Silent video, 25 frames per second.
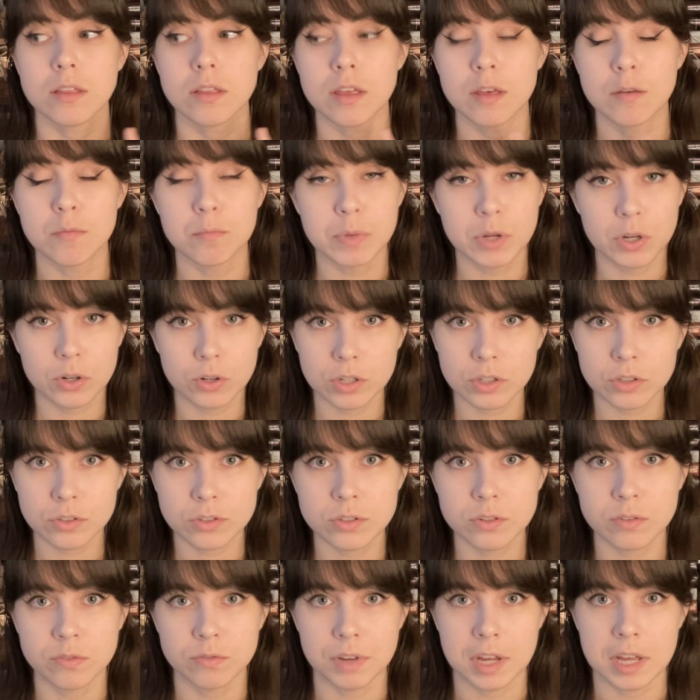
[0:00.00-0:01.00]
Imperial
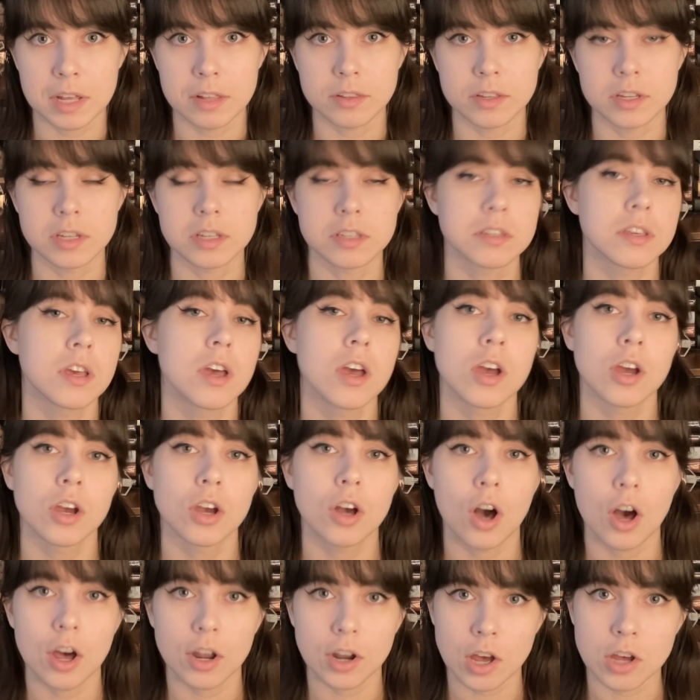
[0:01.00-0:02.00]
surveillance
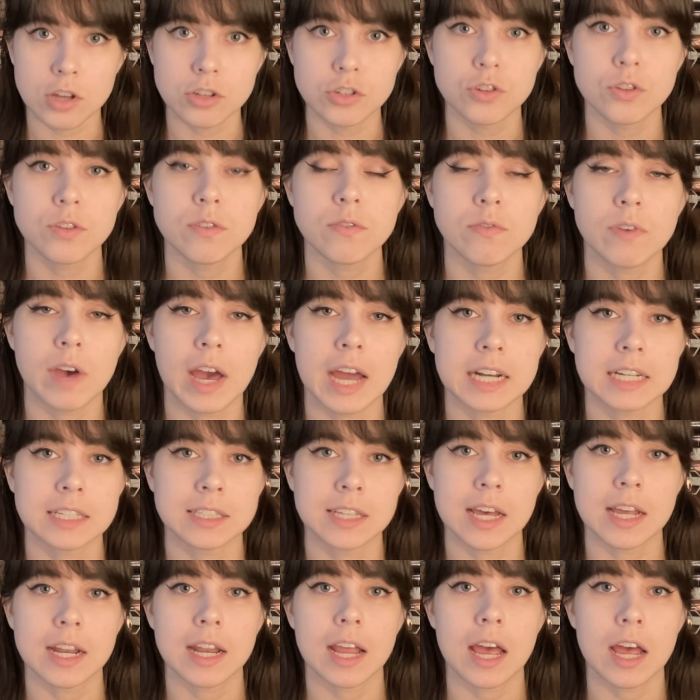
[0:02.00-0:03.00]
caught on to the fact
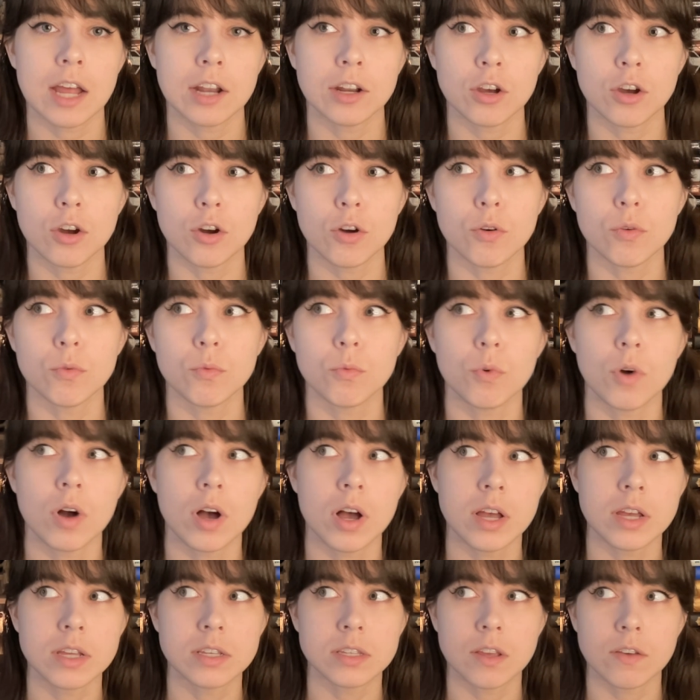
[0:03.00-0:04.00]
that Hetto
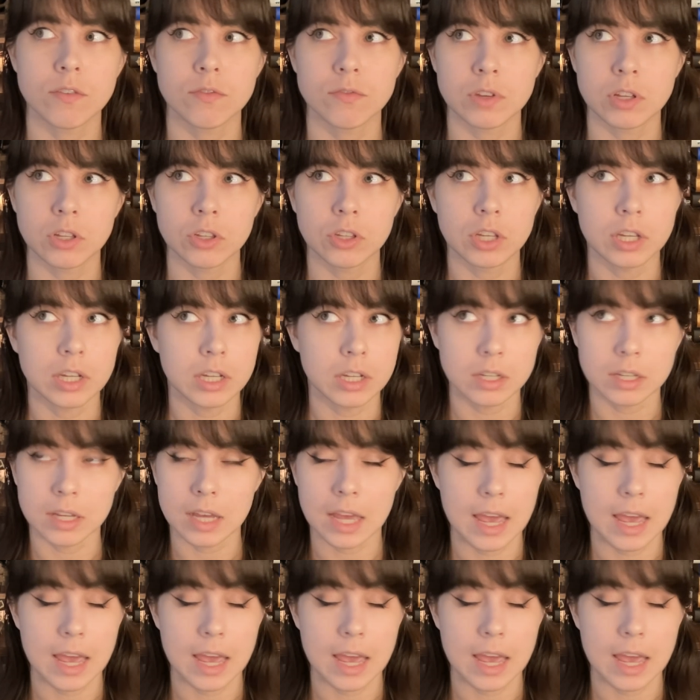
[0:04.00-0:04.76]
was feeling